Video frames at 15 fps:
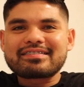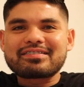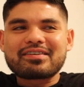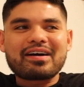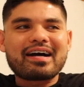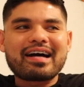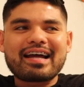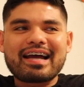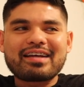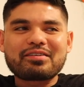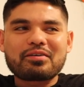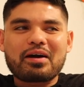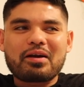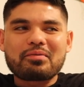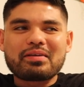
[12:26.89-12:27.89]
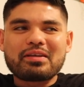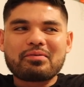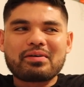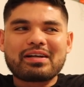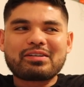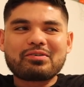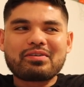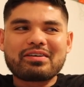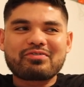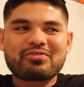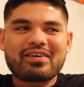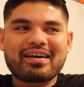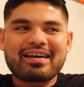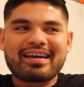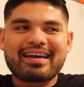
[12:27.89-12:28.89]
Do I really want to do this
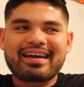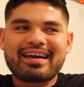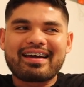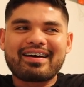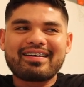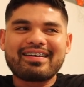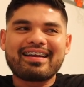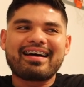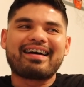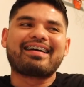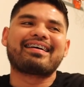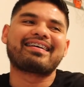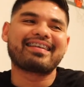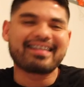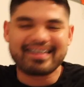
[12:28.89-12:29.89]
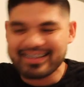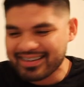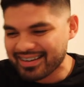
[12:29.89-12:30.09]
fight? Hell no, nah, you know.